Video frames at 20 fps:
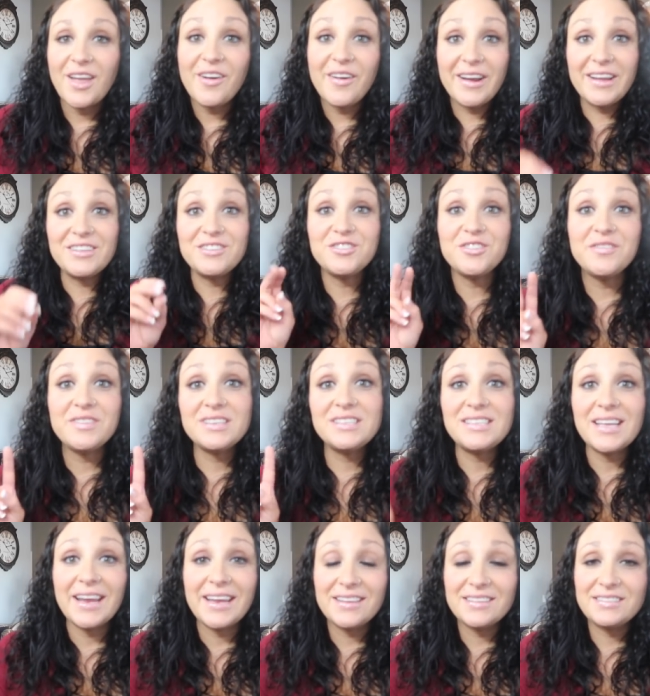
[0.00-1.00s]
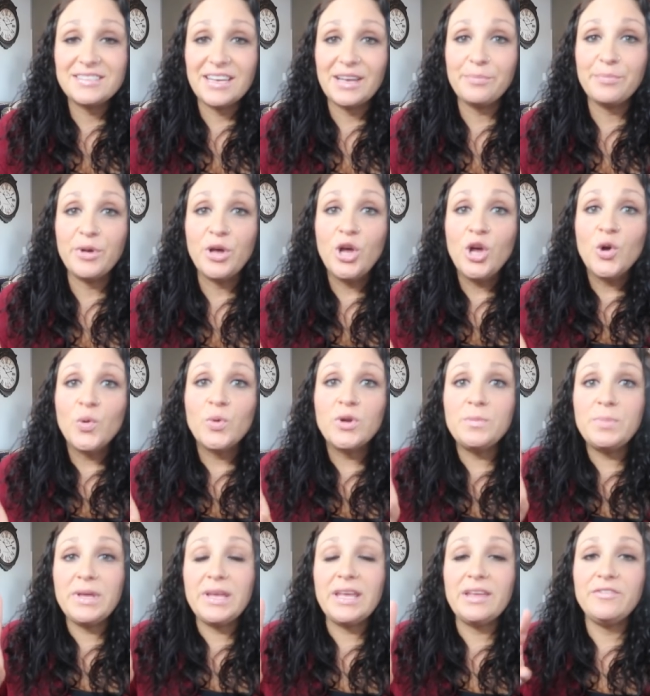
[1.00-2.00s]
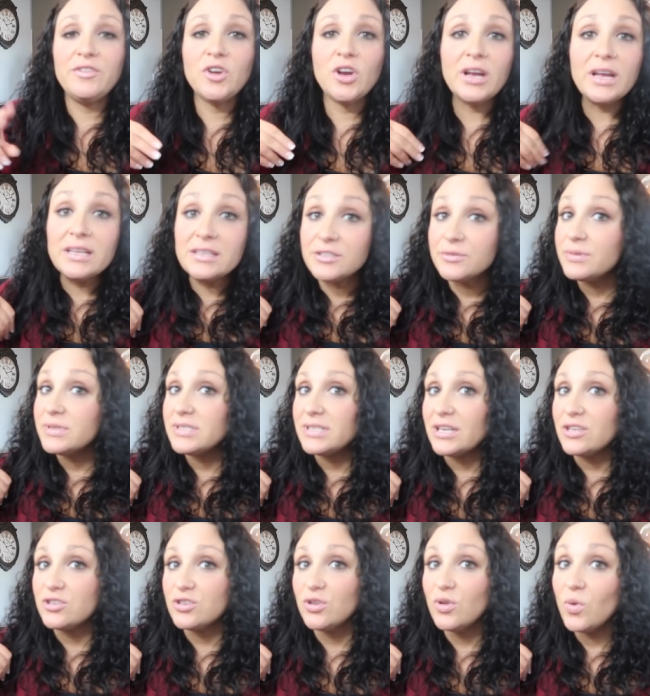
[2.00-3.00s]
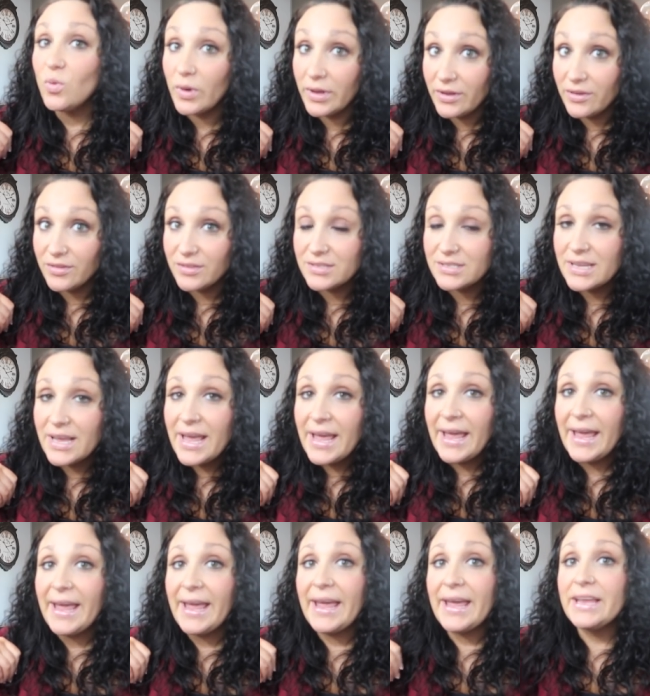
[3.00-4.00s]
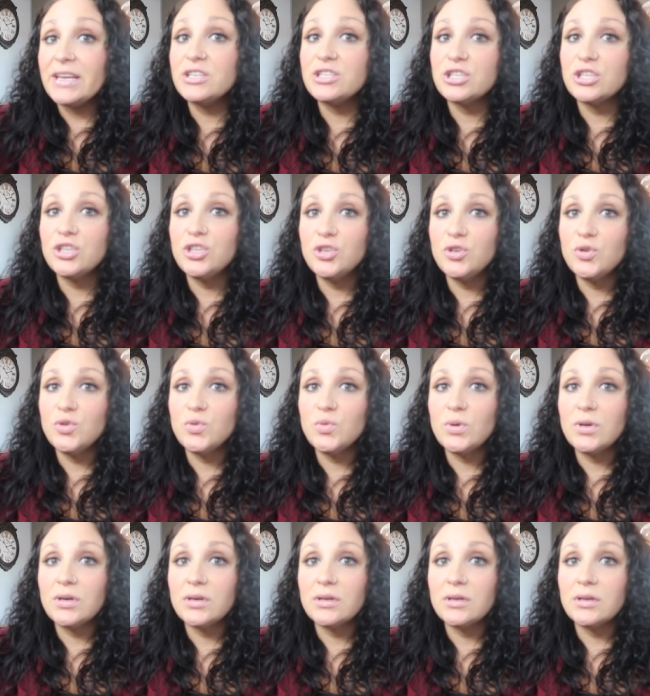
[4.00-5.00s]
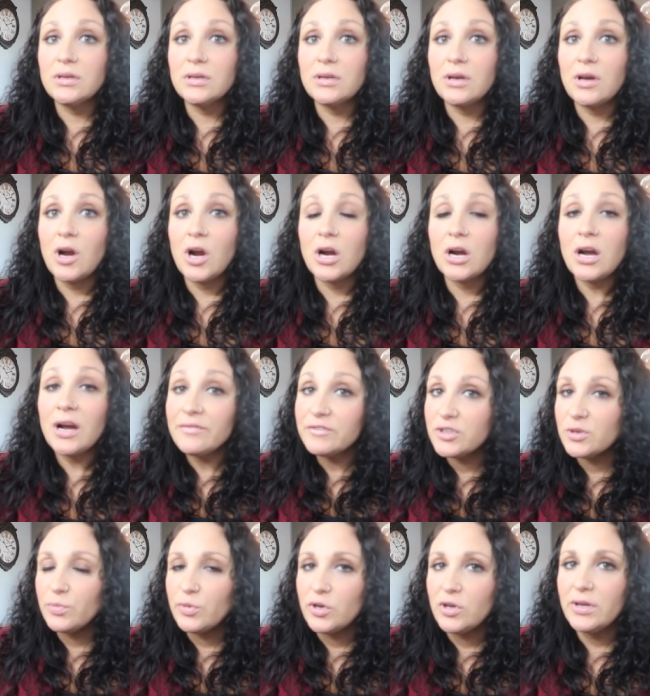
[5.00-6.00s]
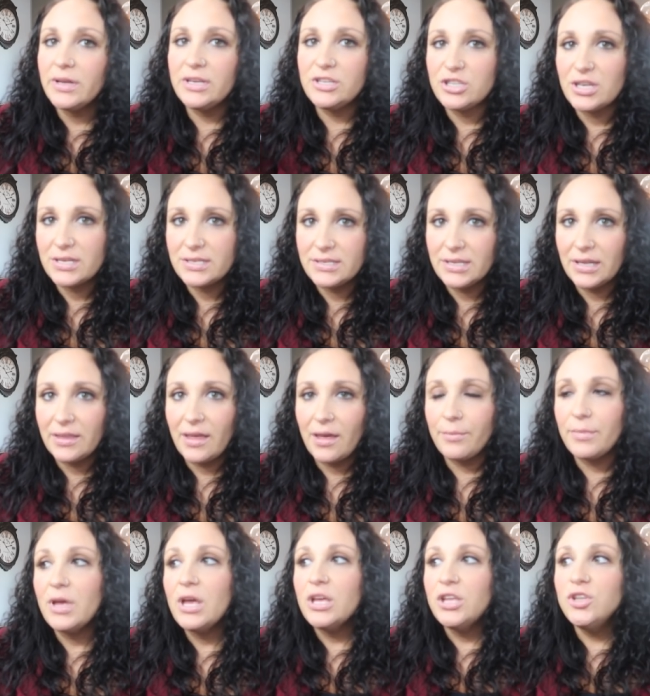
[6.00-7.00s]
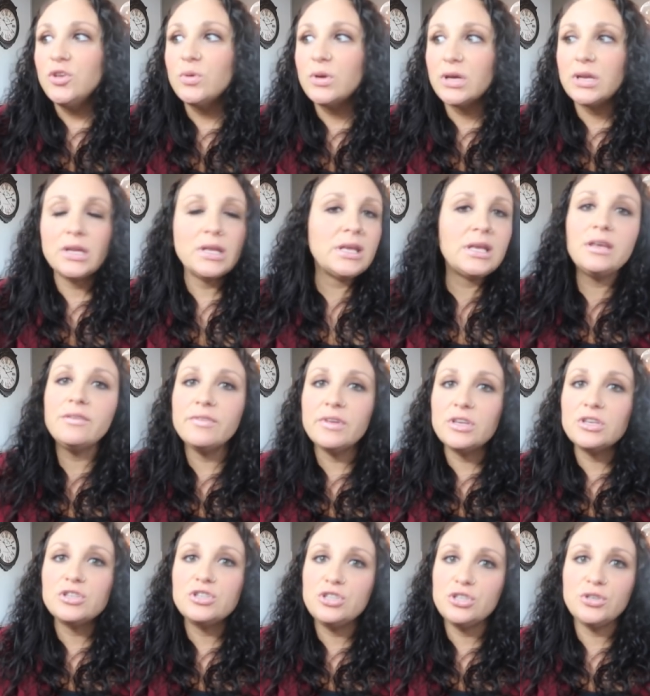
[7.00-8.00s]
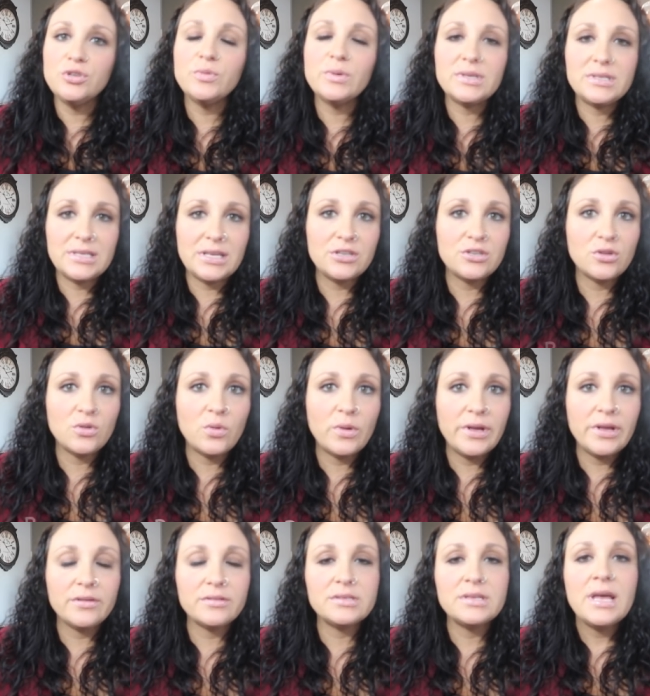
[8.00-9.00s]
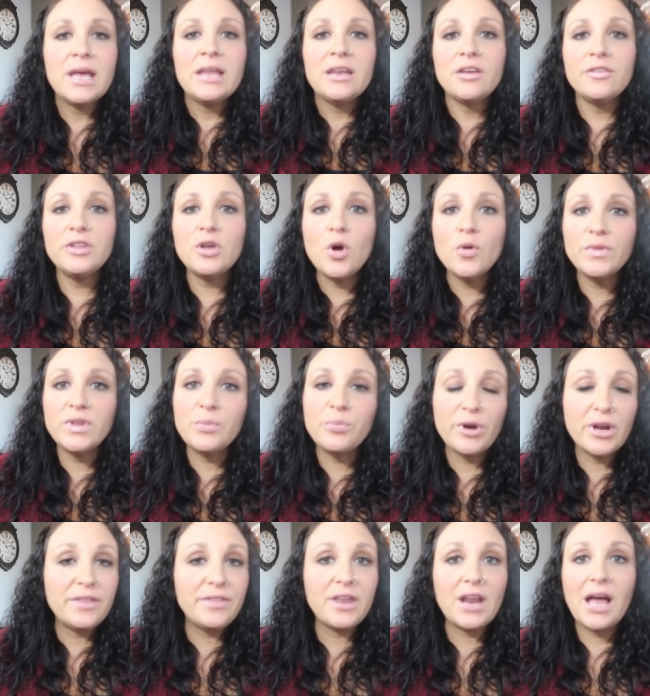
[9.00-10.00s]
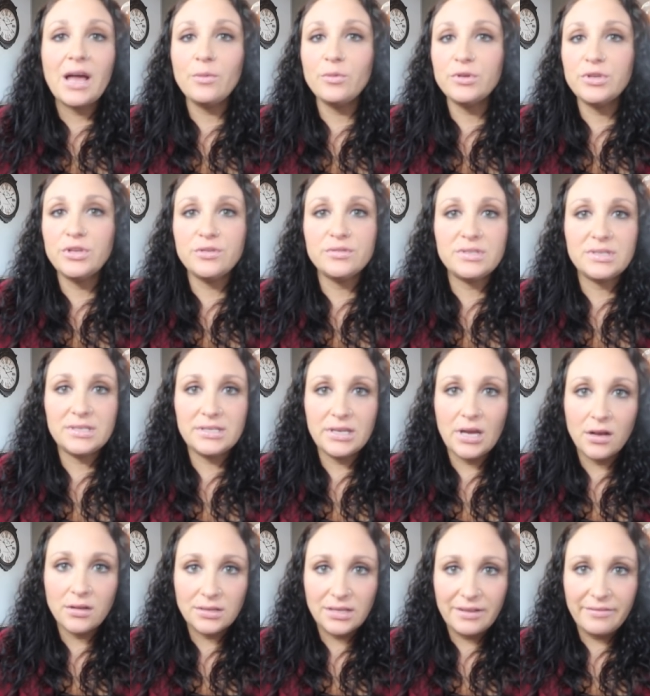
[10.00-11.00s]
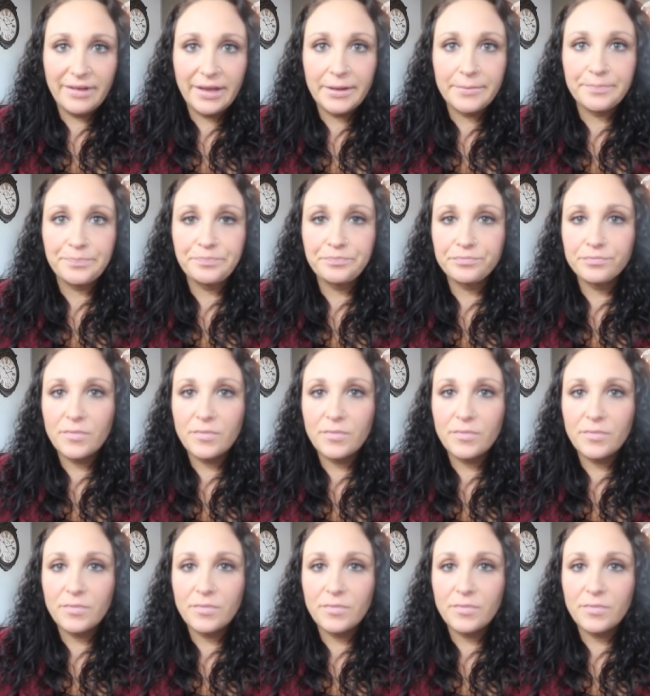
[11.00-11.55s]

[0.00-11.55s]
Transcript: All right, so the second tip would be, if you're into essential oils and you are comfortable ingesting them, you could even do essential oils. Now, the only brand that I will use is Young Living.